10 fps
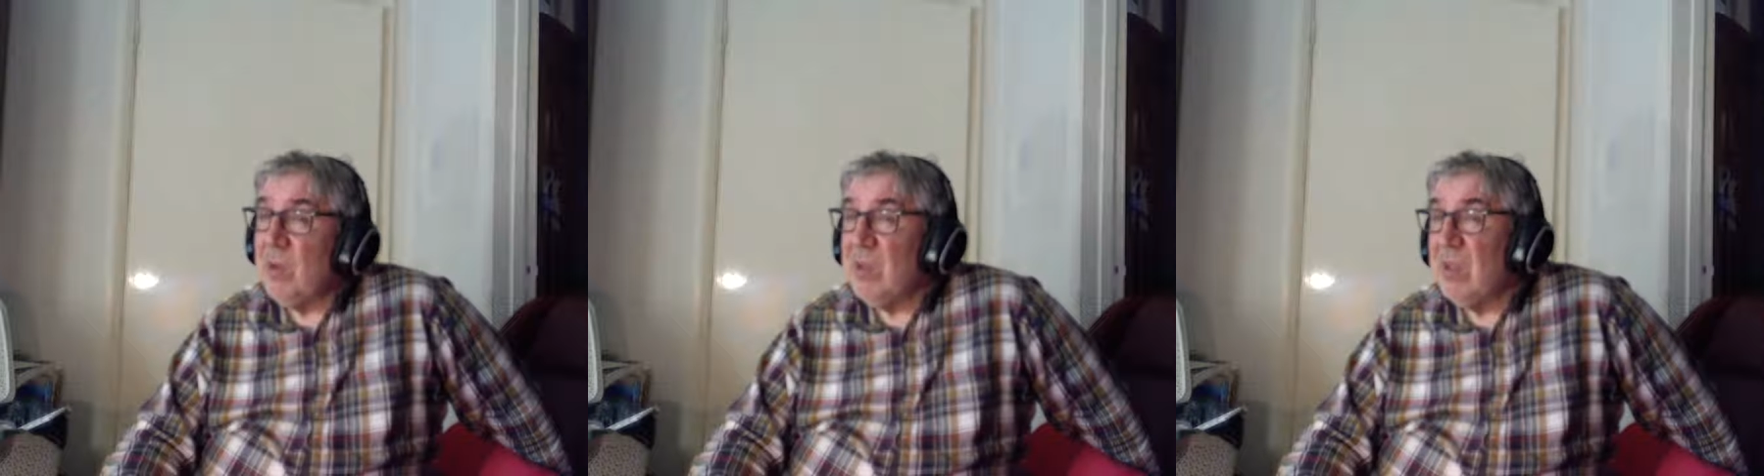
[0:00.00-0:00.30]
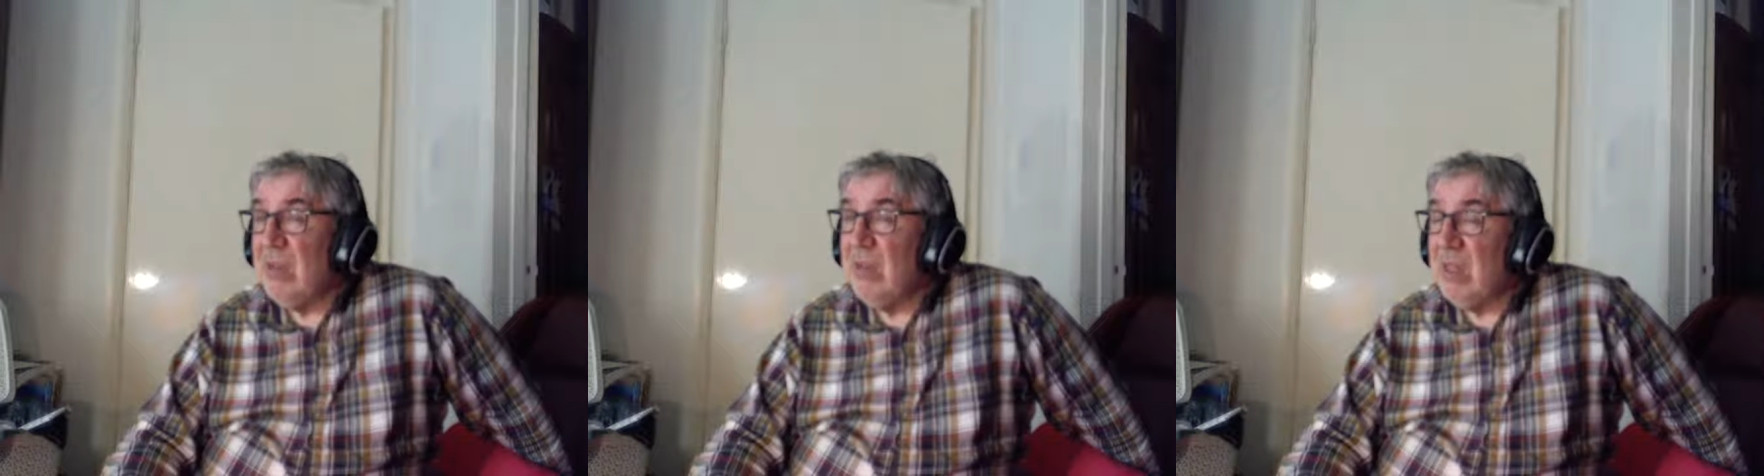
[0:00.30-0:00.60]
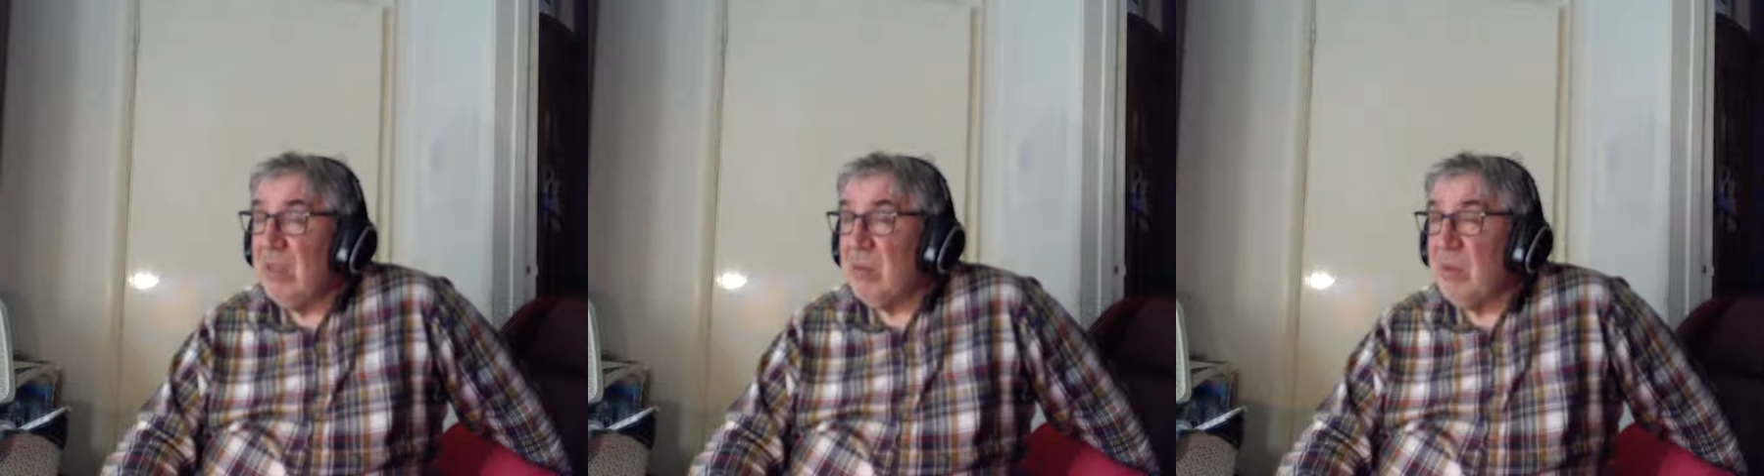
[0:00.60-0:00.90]
emotionally,
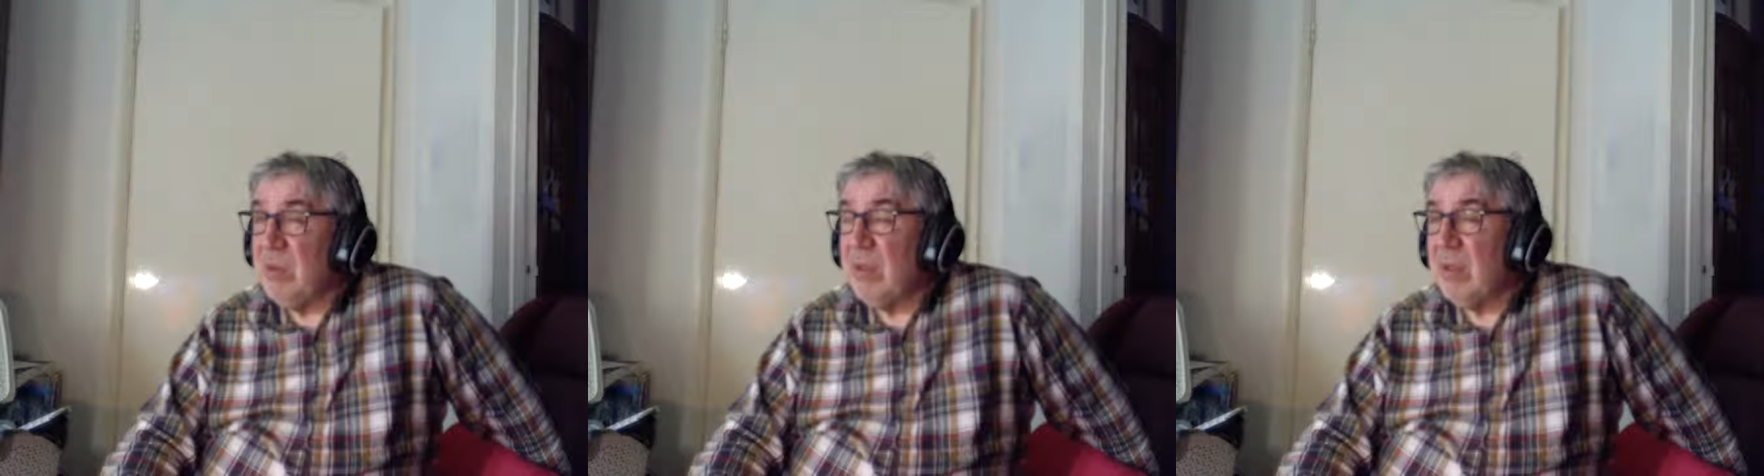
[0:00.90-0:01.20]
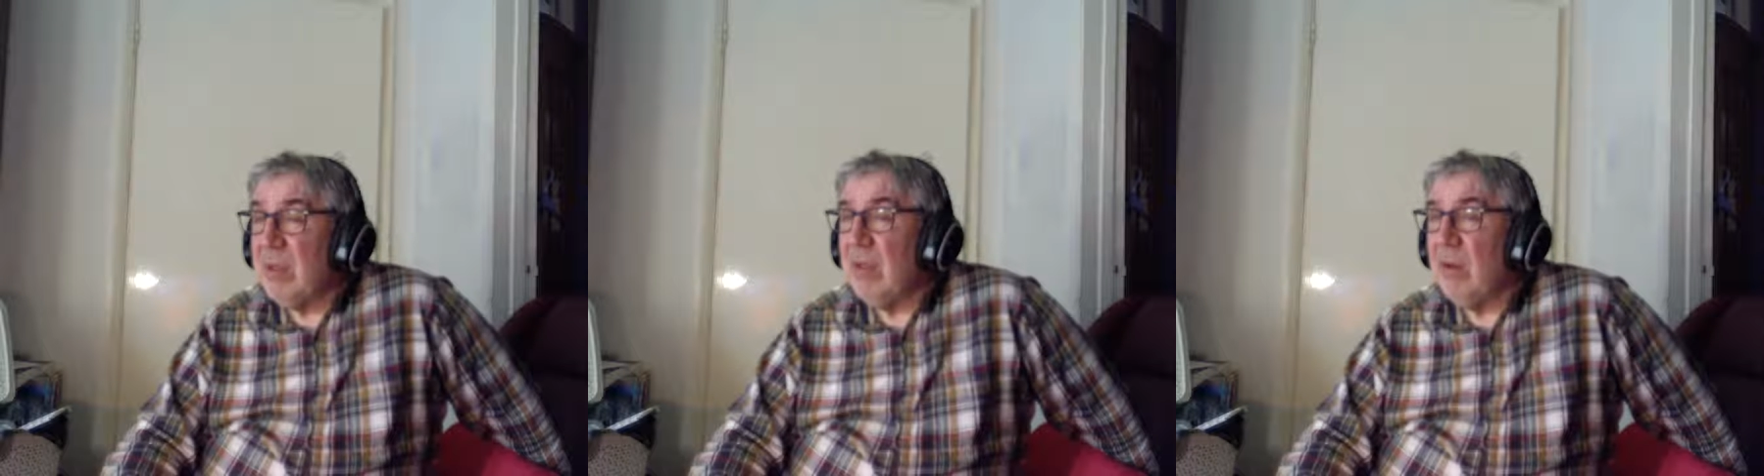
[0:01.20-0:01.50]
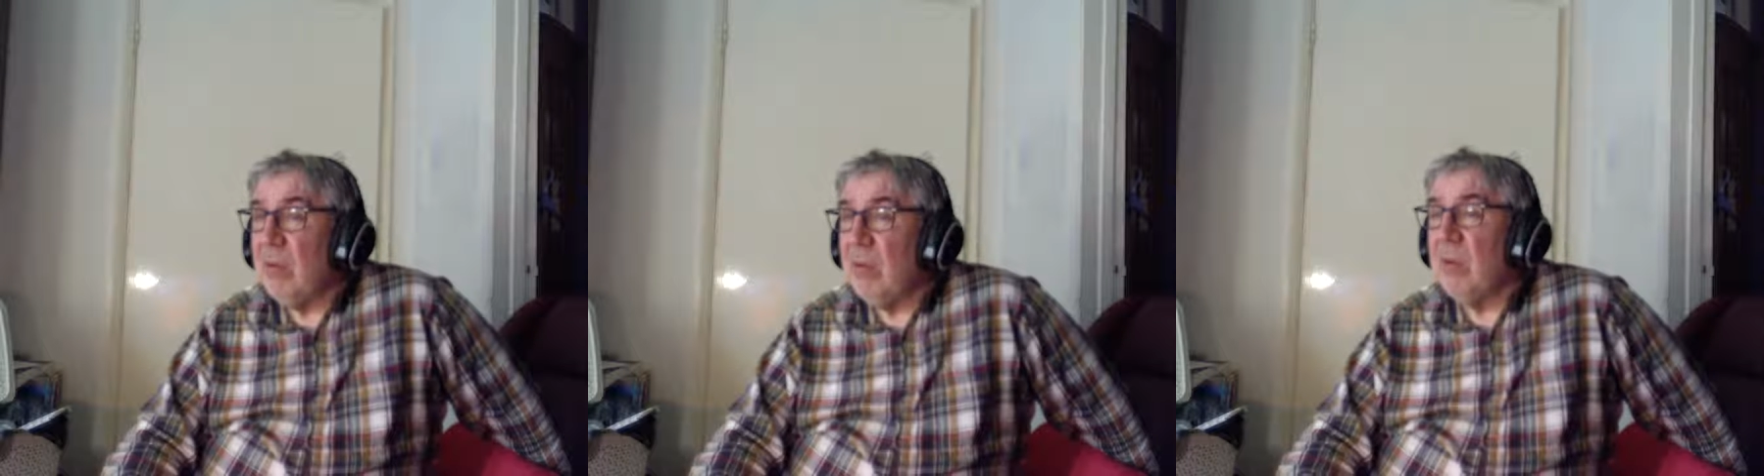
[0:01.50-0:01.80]
well, it's a wee bit kind
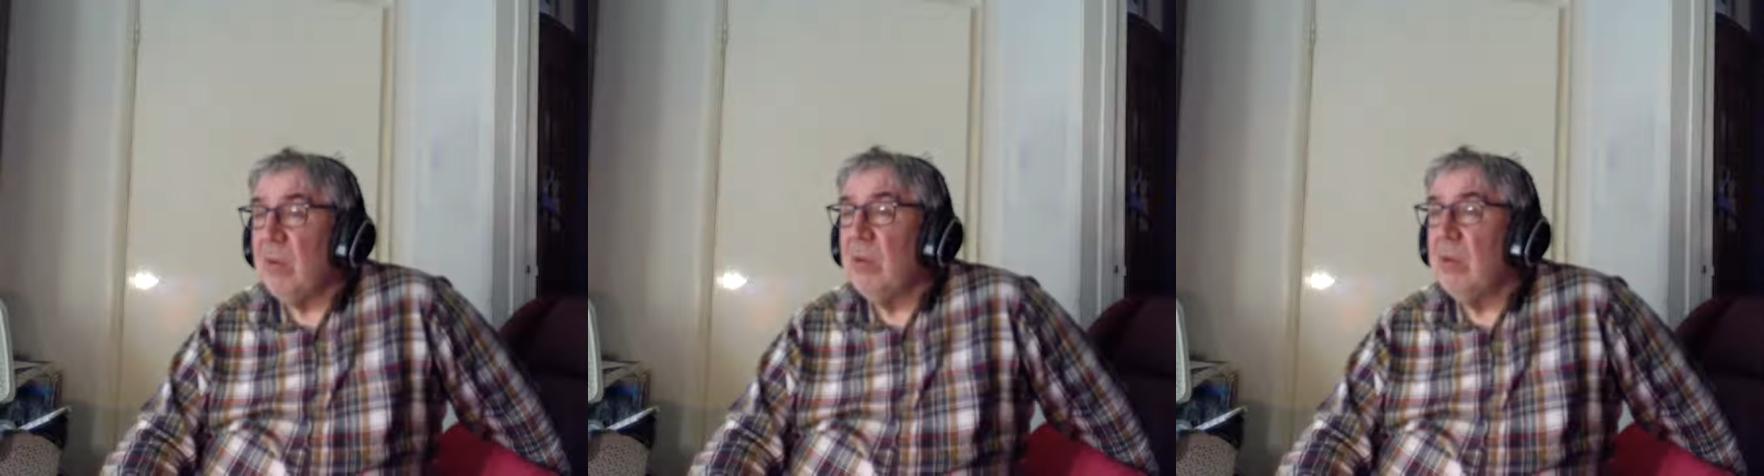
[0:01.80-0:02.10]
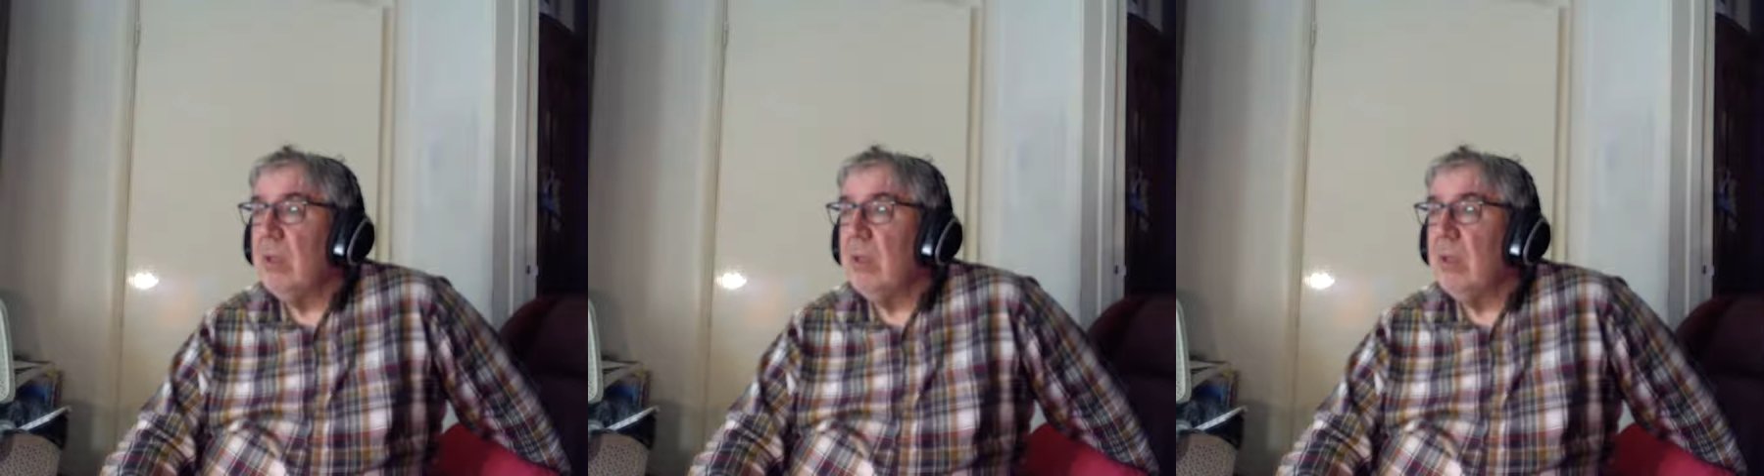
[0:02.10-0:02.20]
of up and down.